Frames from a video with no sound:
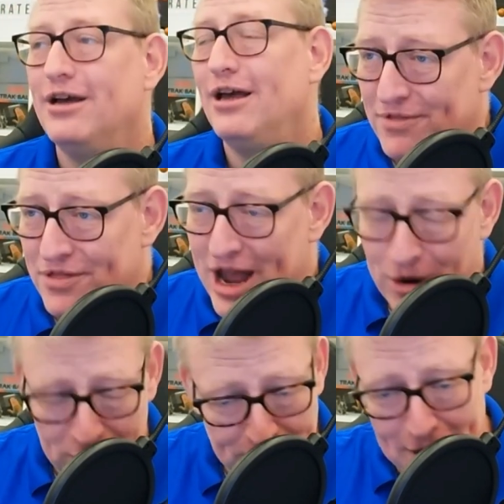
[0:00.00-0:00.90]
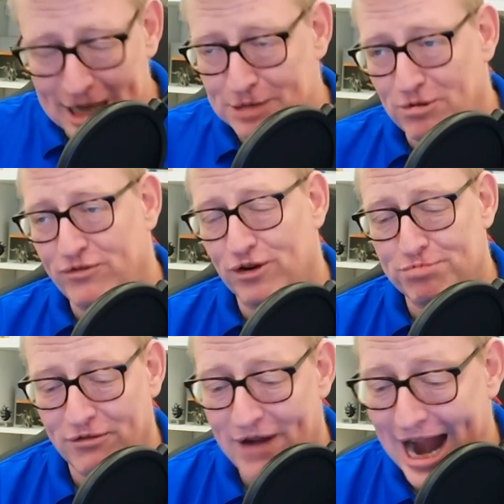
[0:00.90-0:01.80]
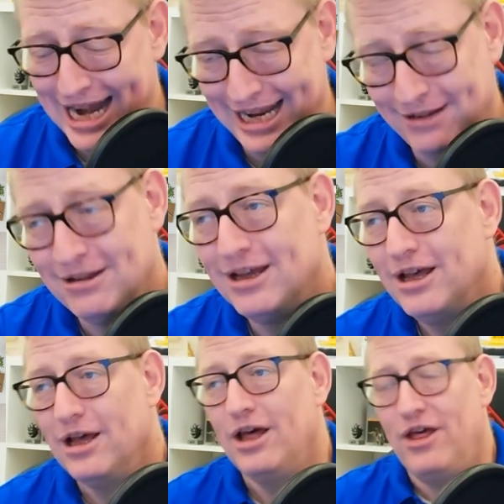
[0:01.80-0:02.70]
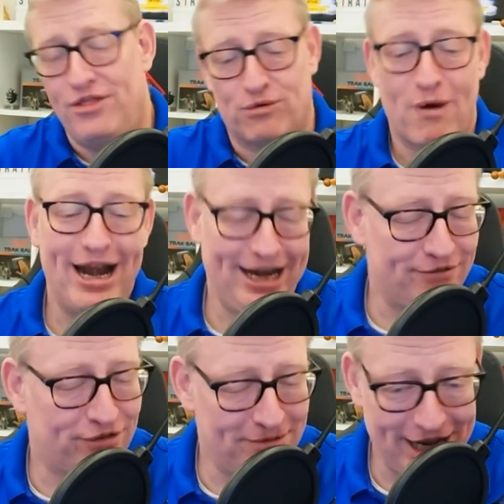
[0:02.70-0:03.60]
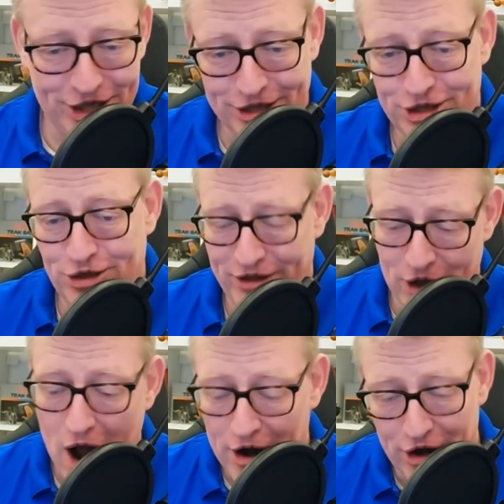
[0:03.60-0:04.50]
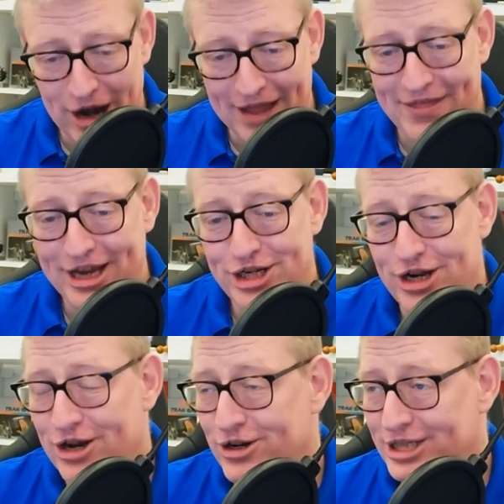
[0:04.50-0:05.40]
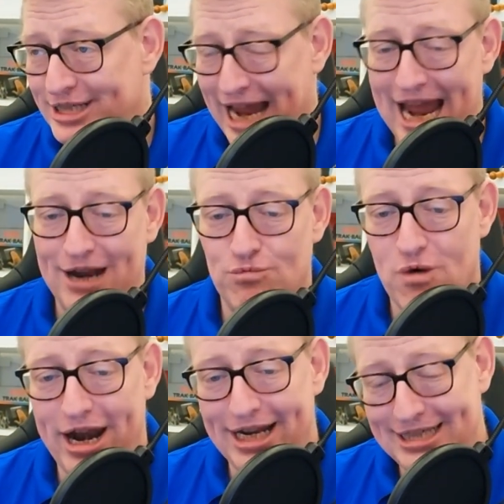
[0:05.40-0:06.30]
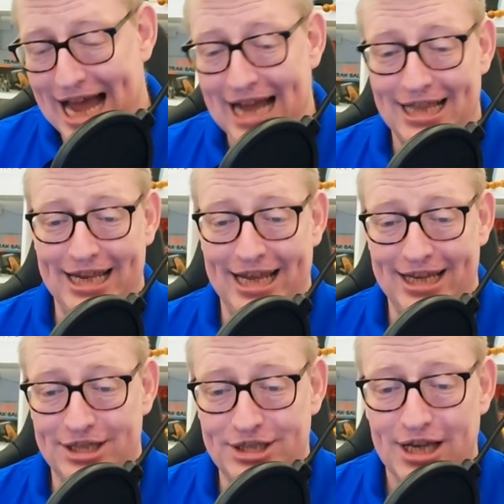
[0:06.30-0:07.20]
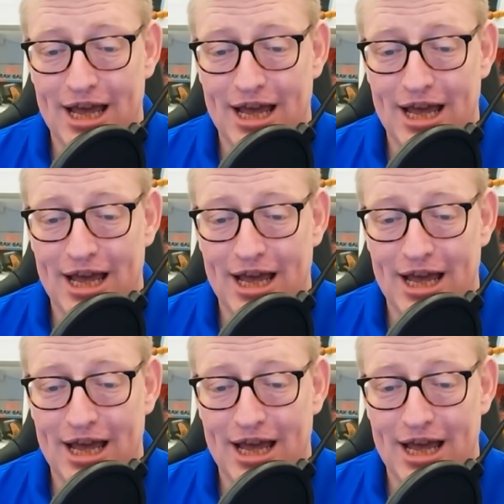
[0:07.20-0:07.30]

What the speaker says: They're responsible for providing the right information to the auditor, and they should understand what exactly it is